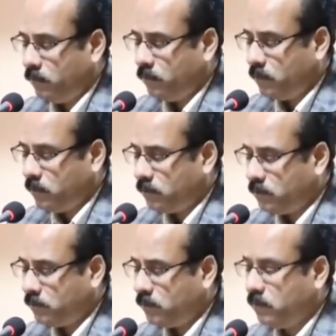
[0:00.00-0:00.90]

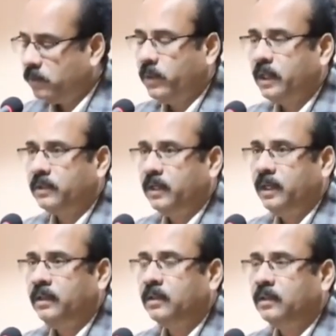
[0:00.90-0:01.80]
voters were
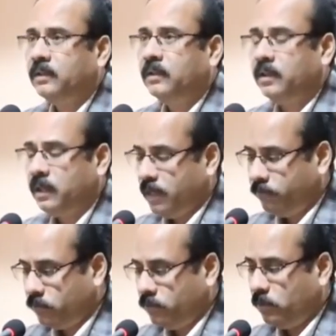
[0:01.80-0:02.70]
there in the
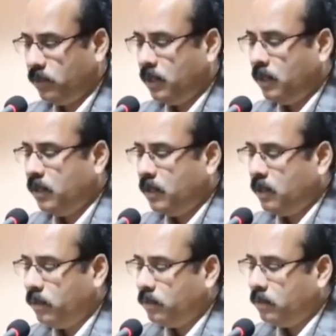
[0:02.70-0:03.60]
draft roll.
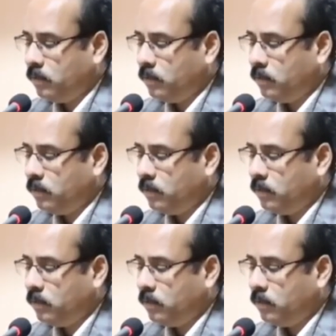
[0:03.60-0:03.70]
Now